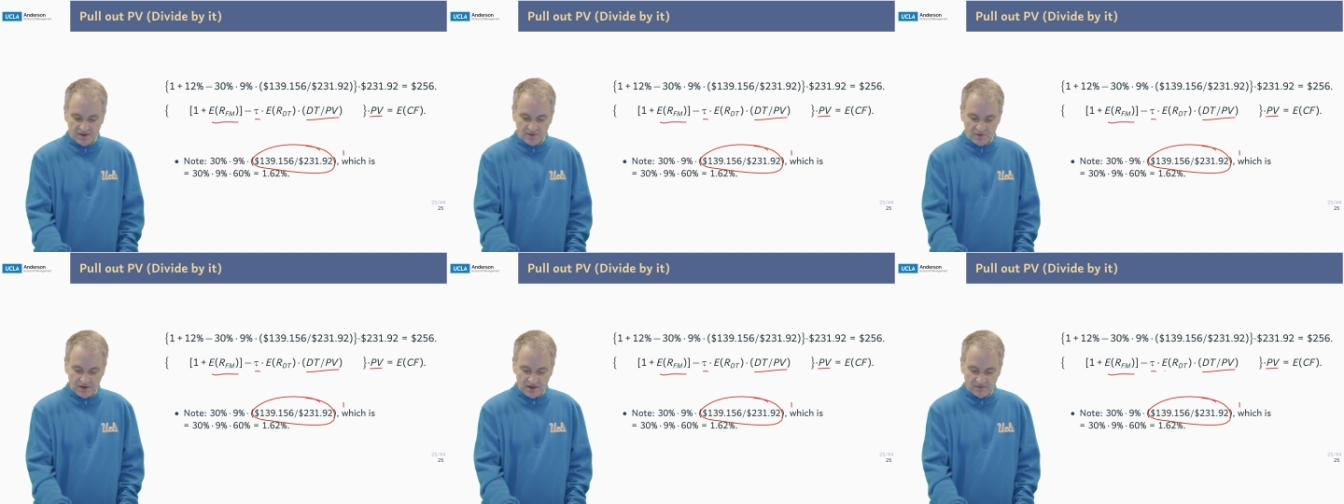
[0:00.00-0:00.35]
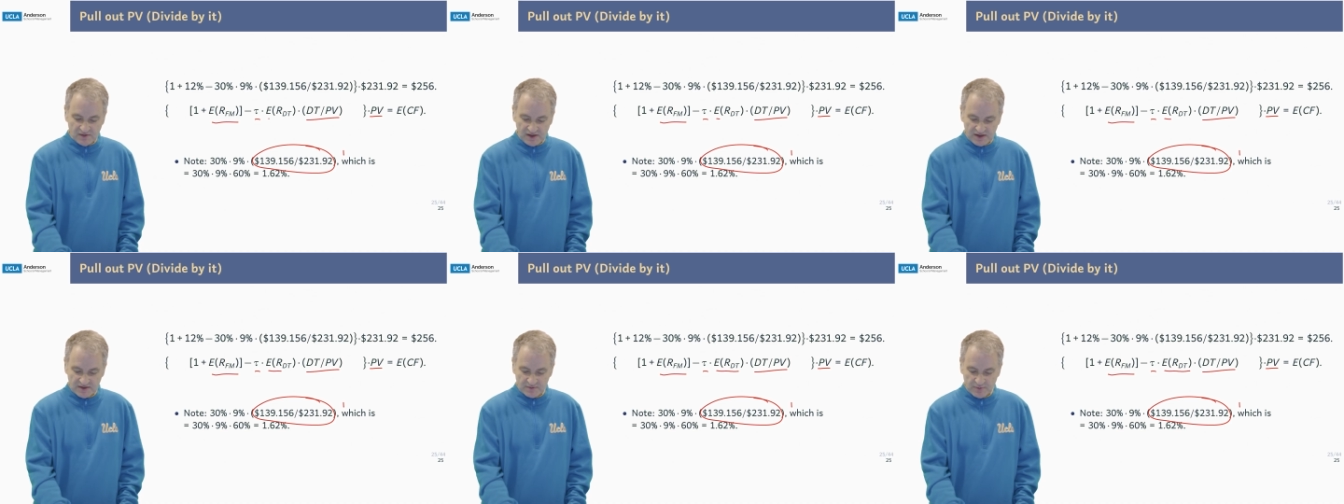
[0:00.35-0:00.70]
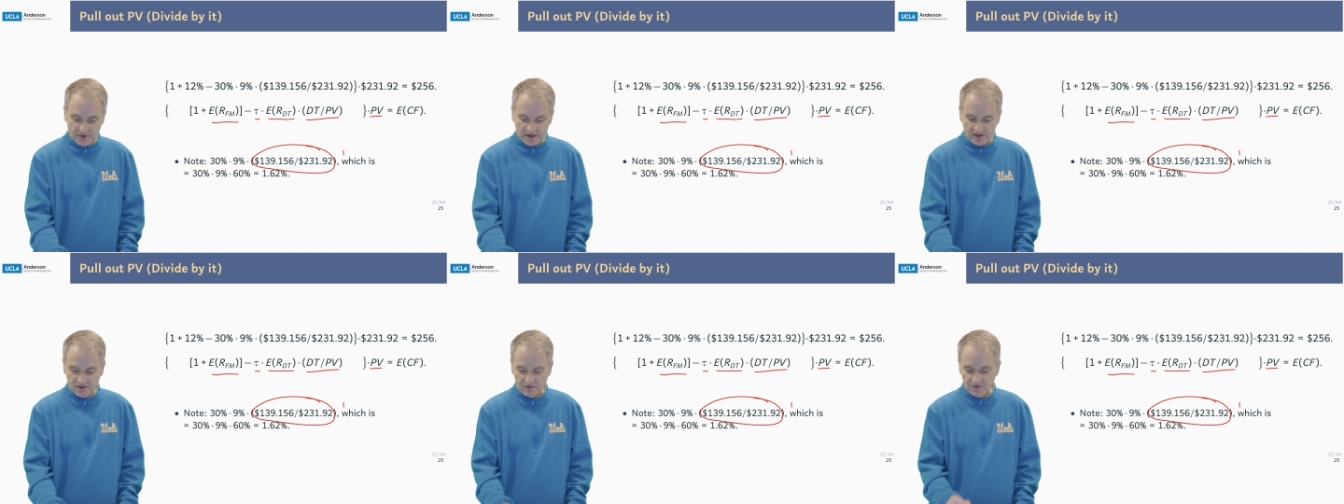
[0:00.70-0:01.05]
We have the
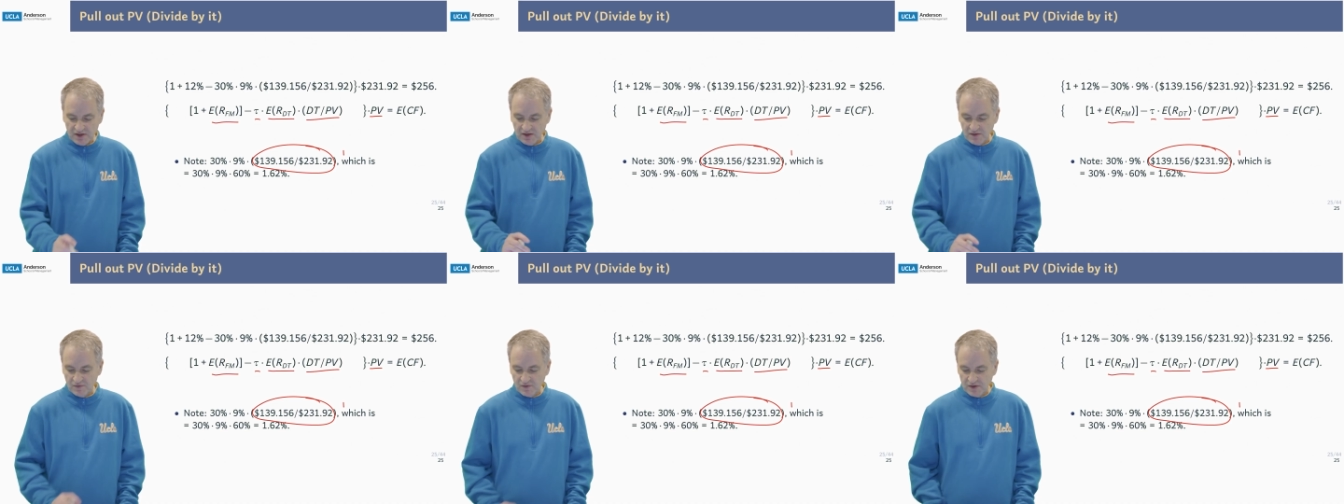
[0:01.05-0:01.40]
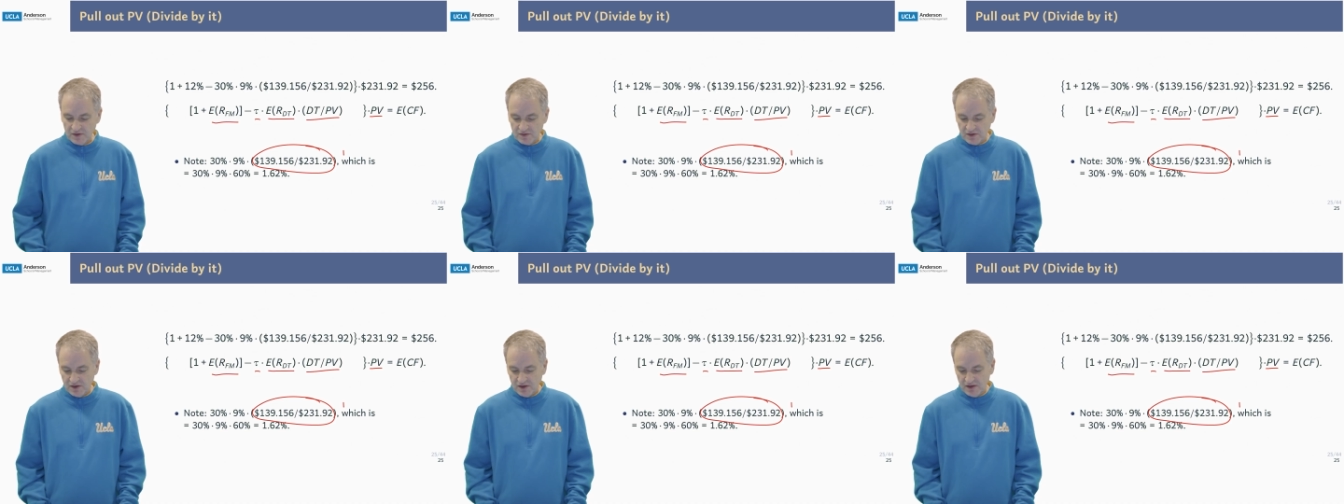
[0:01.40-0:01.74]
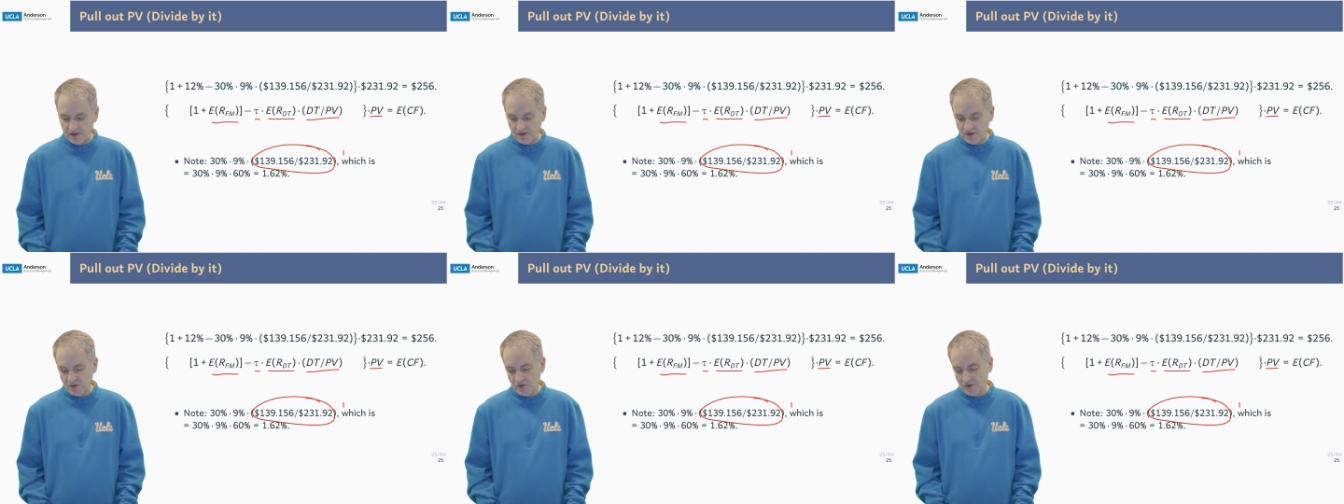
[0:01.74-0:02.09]
expected rate of
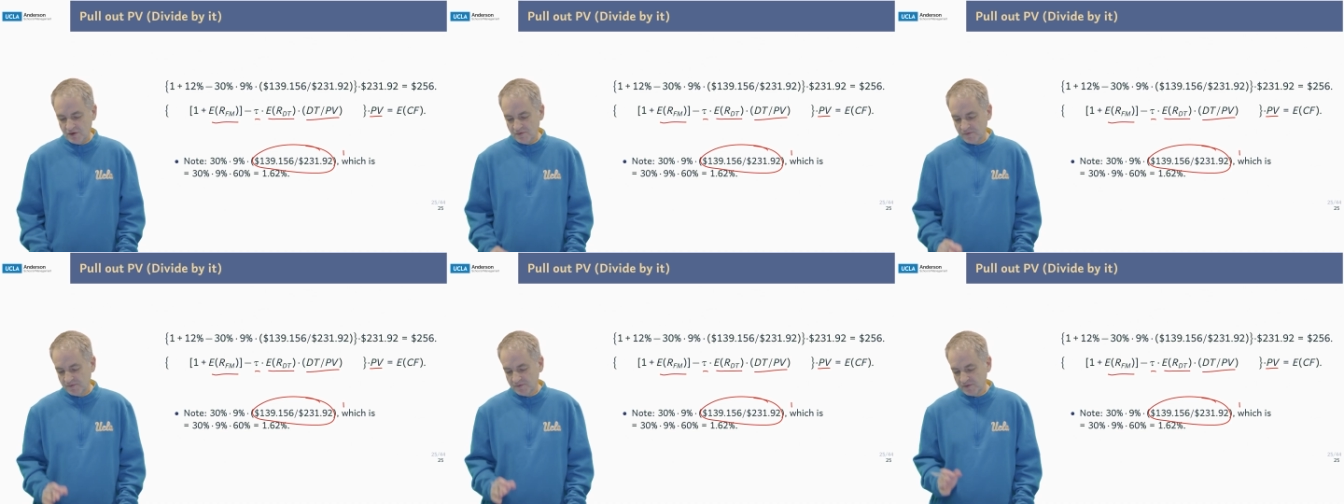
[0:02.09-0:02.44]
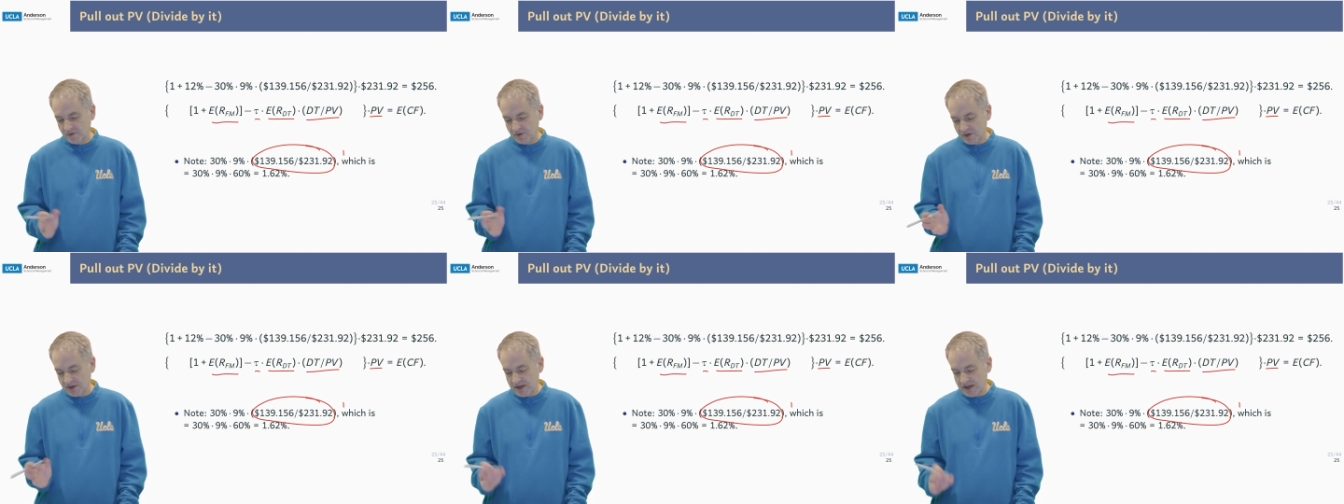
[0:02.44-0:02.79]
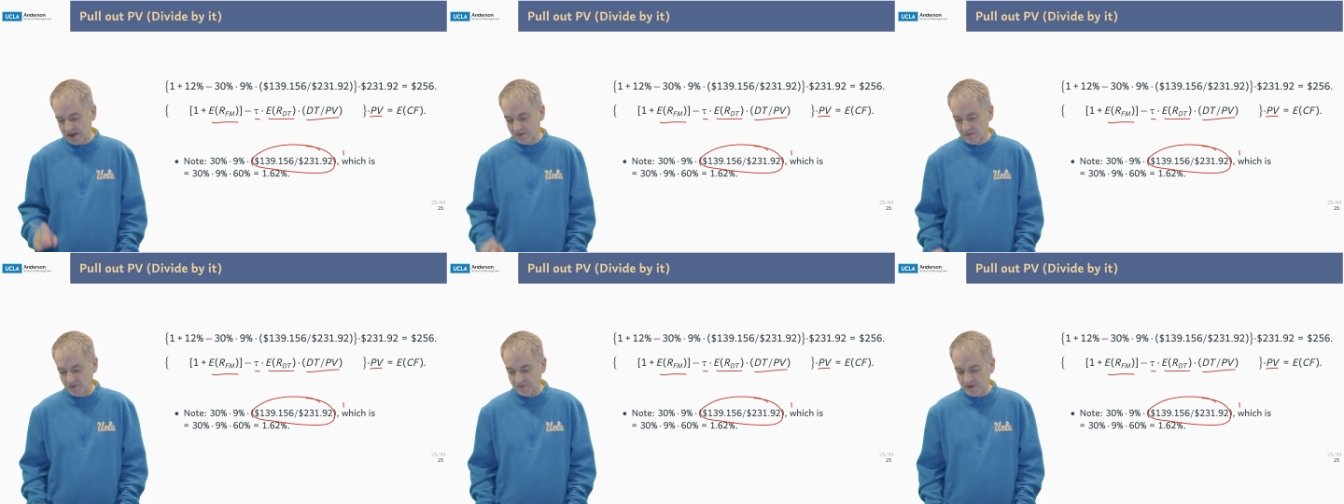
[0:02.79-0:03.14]
return on
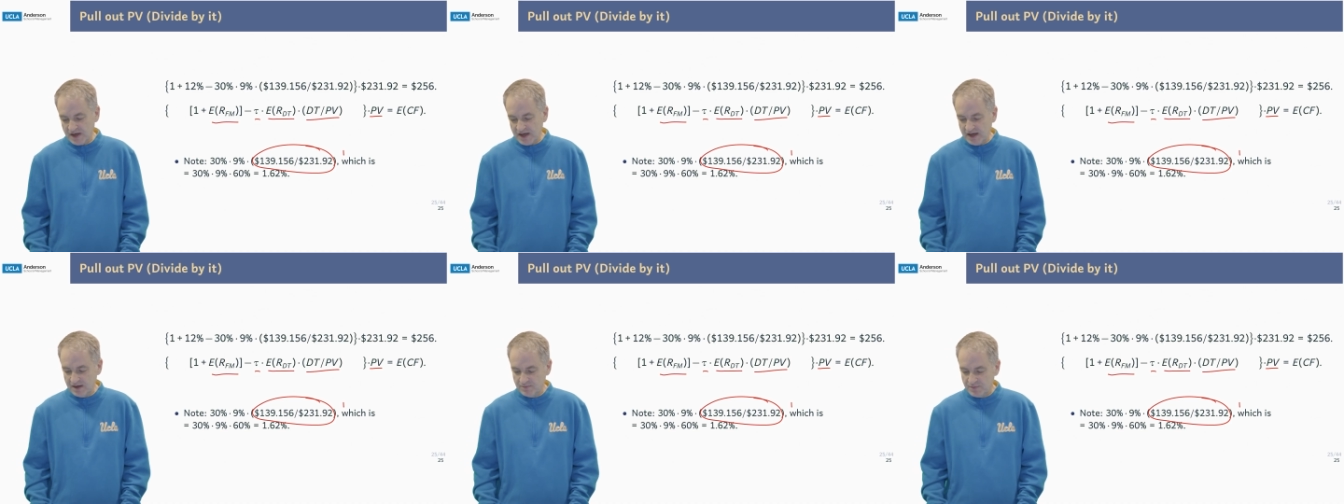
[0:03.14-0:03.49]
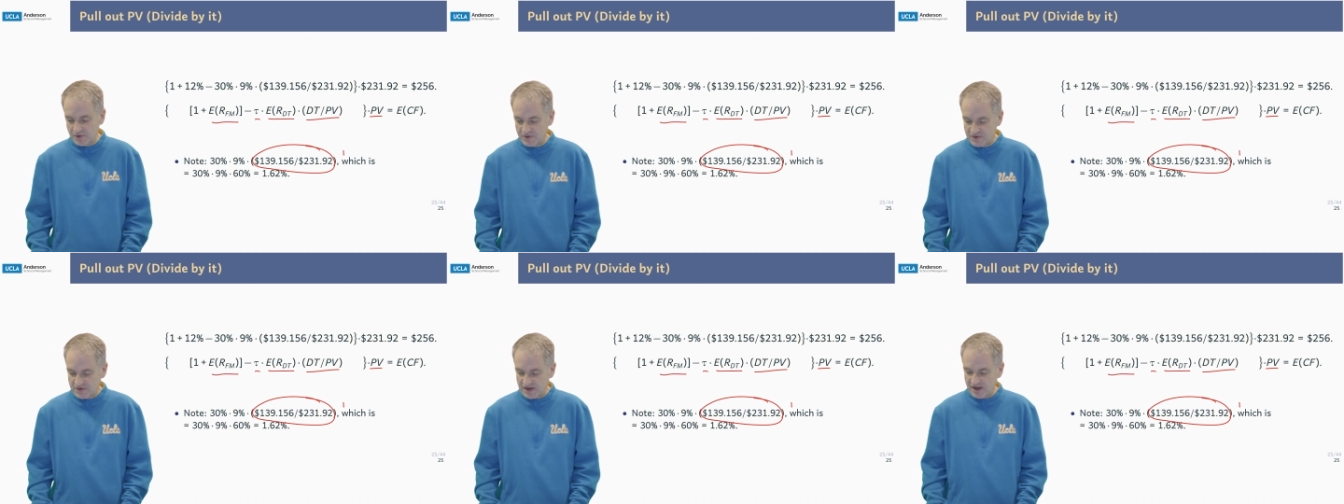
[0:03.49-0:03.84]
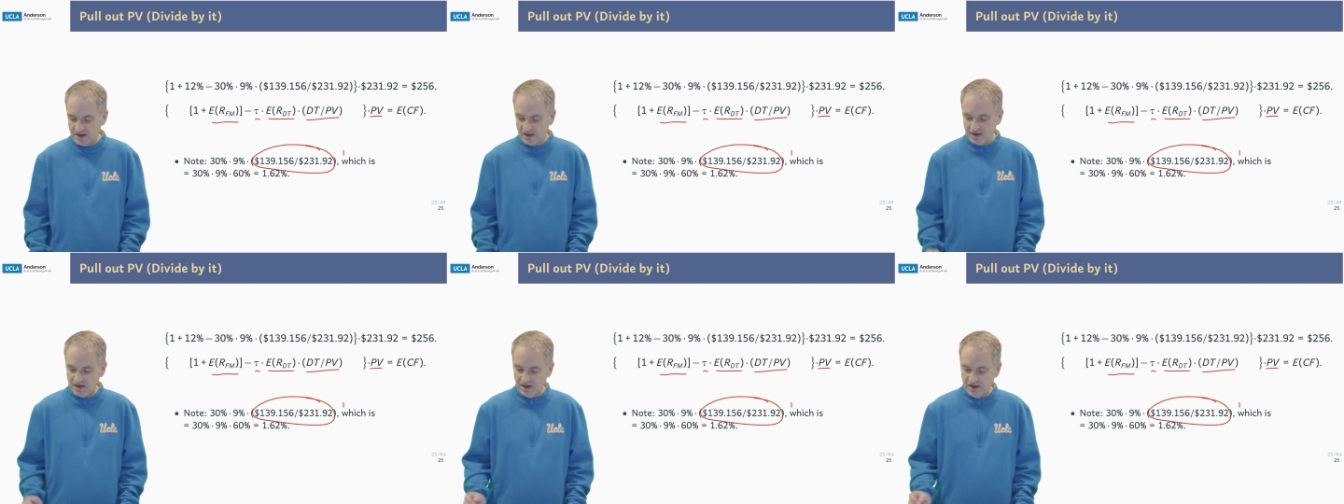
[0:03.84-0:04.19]
debt of
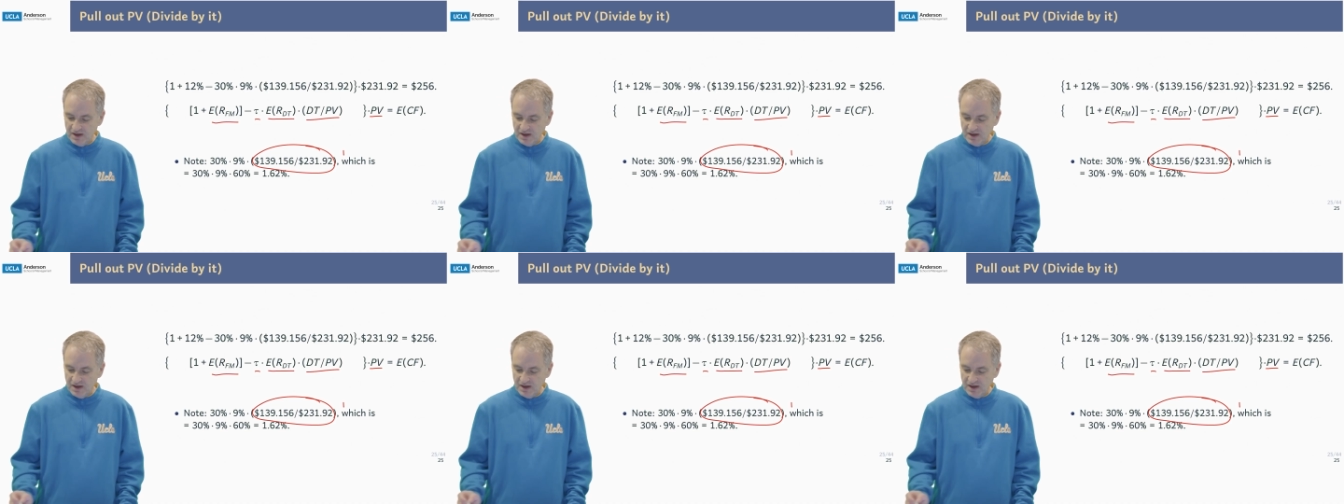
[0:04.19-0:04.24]
9%,